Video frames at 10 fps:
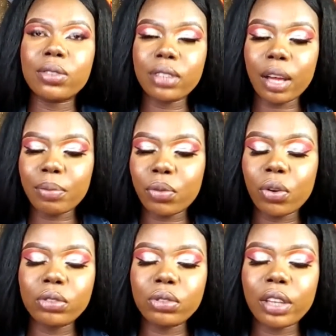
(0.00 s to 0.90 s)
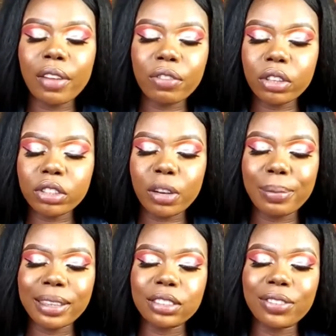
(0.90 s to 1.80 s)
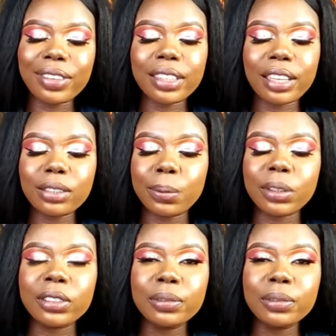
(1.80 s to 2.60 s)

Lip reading: I'm wondering, I've gone to the bank several times, but